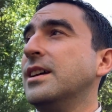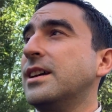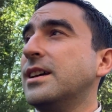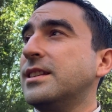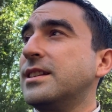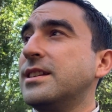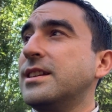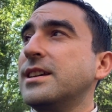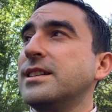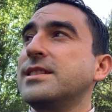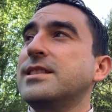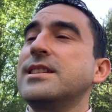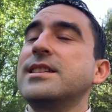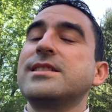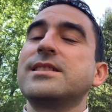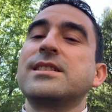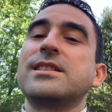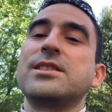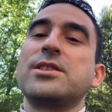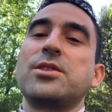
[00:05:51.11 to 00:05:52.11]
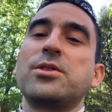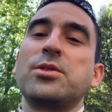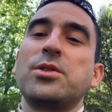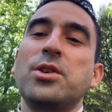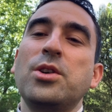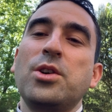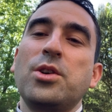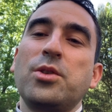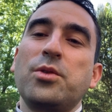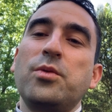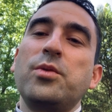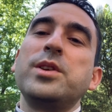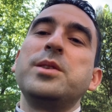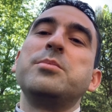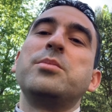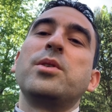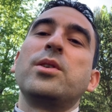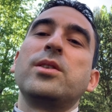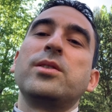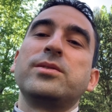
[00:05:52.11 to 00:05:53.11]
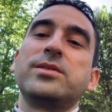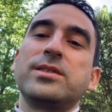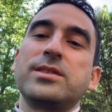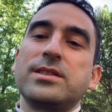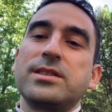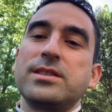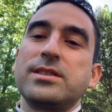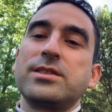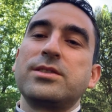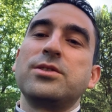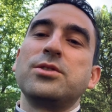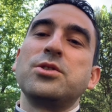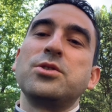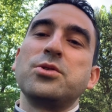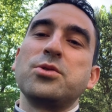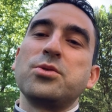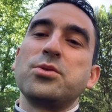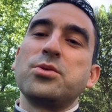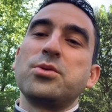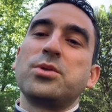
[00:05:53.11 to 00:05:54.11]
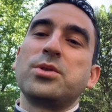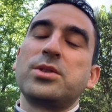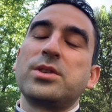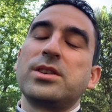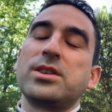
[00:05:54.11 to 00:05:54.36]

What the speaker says: in the next season they are rebirthed into this new